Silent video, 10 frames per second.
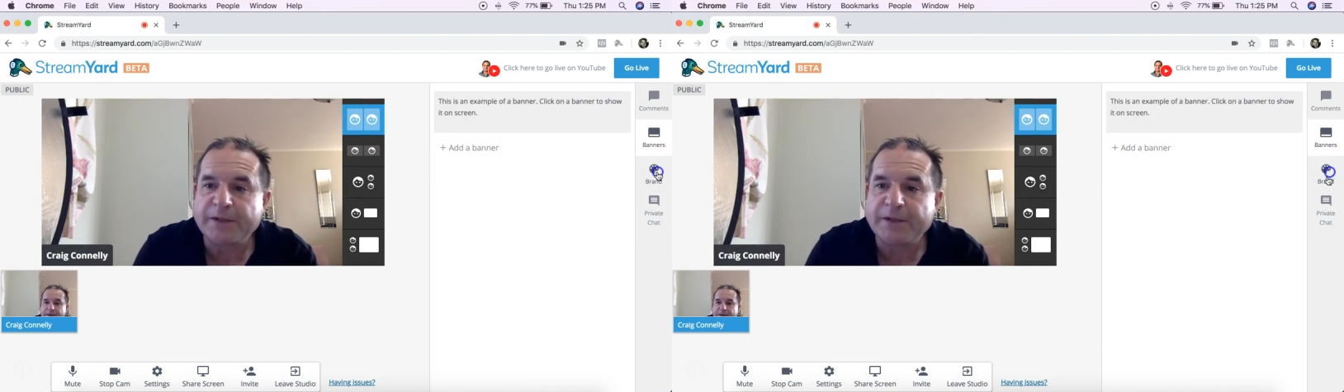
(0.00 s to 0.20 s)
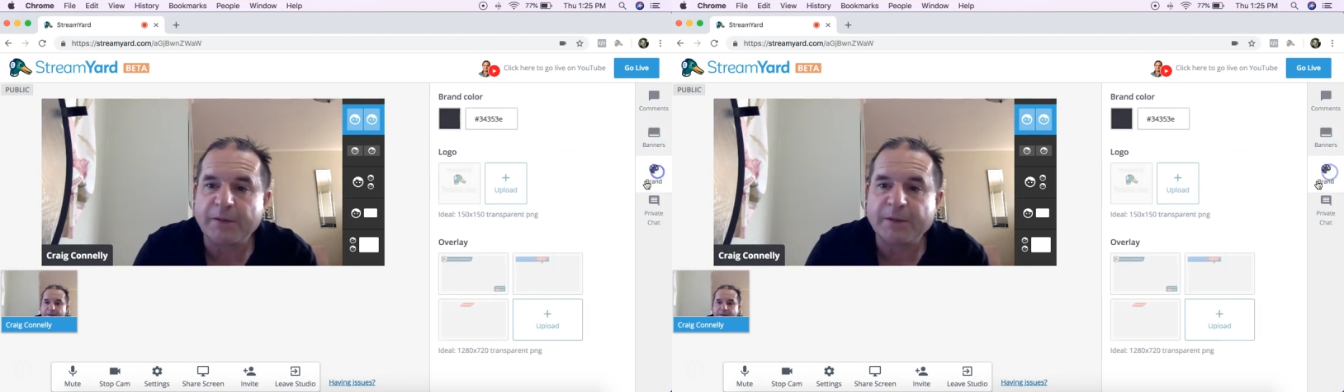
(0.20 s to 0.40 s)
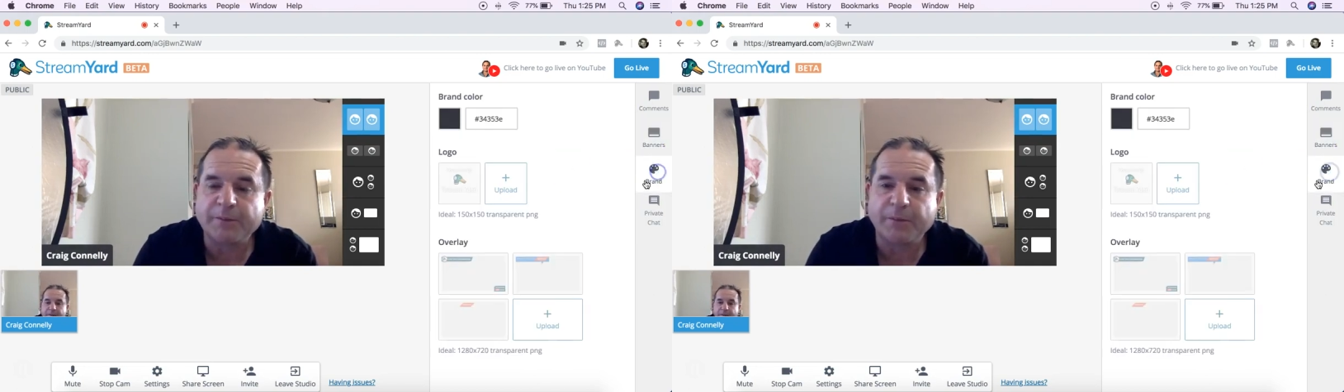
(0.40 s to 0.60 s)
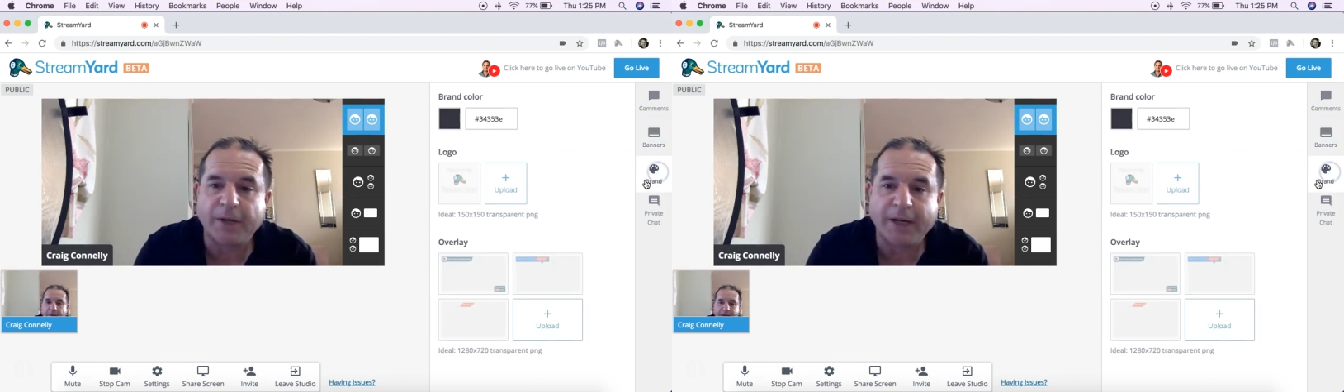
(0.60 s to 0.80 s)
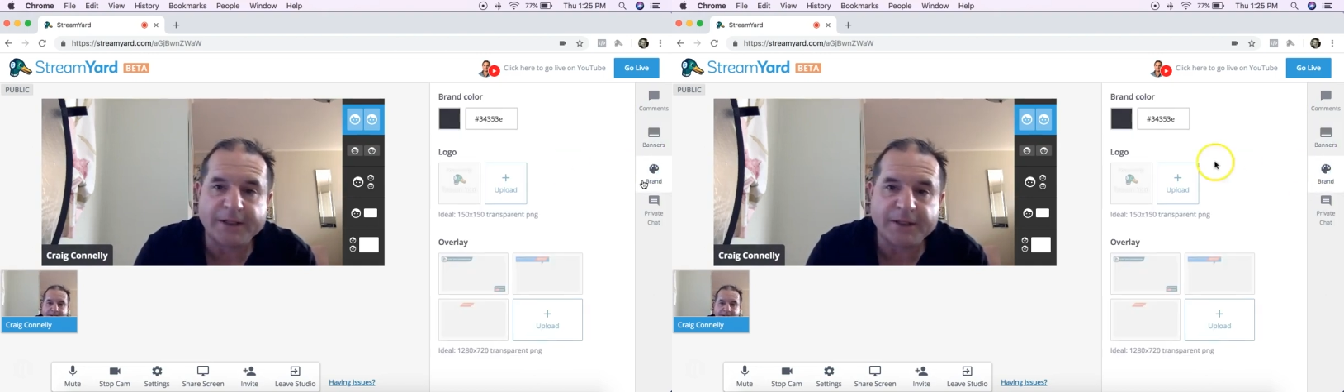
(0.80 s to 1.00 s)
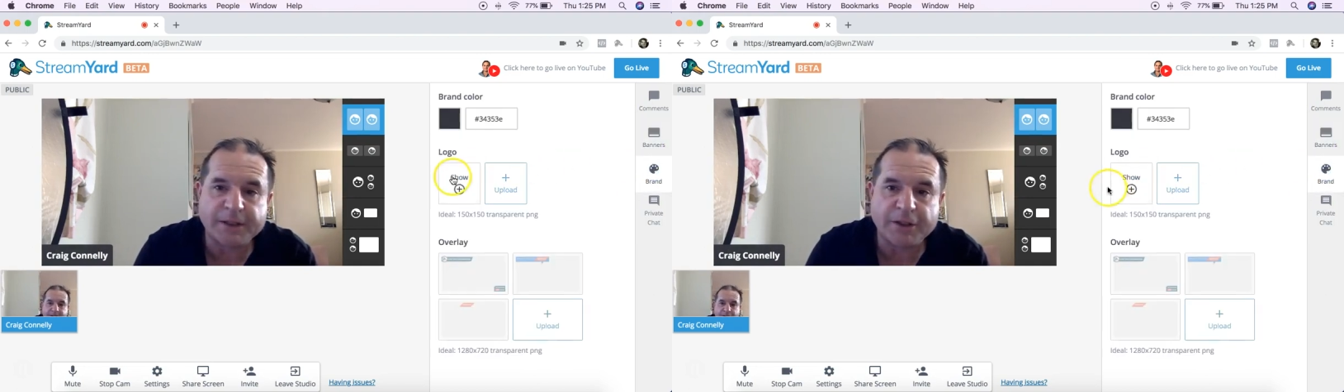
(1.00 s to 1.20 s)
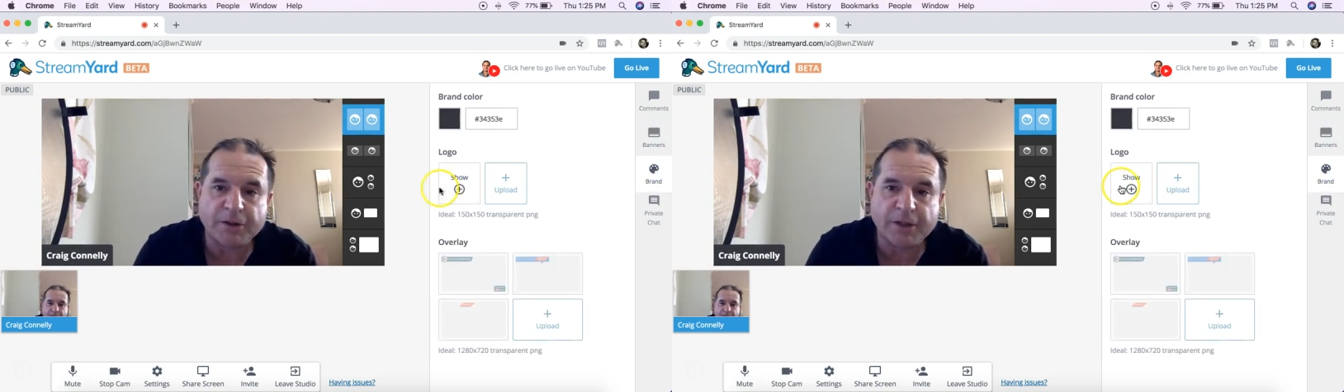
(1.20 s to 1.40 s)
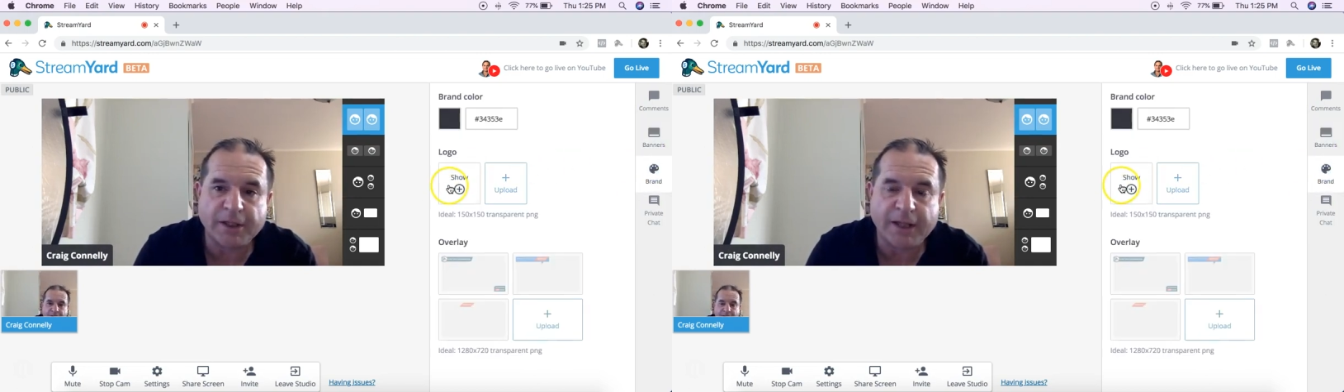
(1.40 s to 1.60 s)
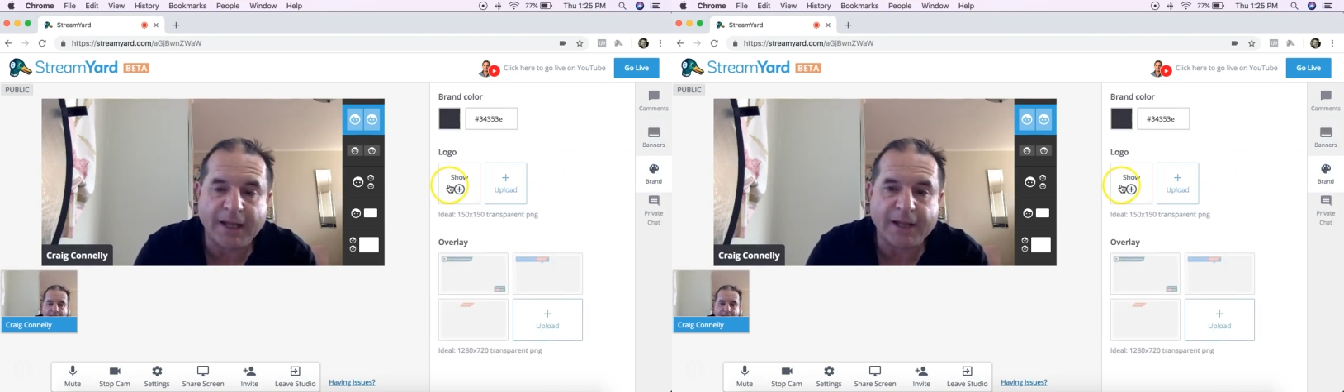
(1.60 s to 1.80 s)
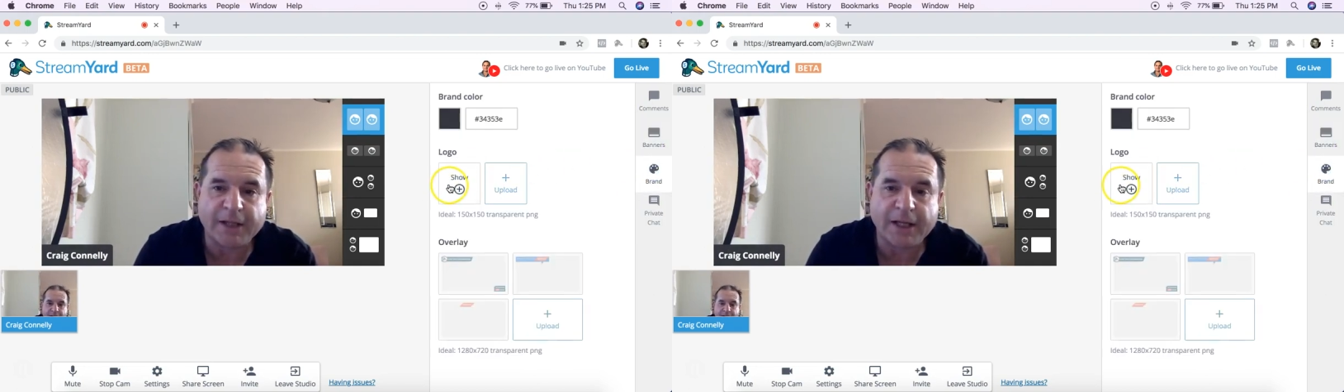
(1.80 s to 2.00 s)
Now in the brand, you can add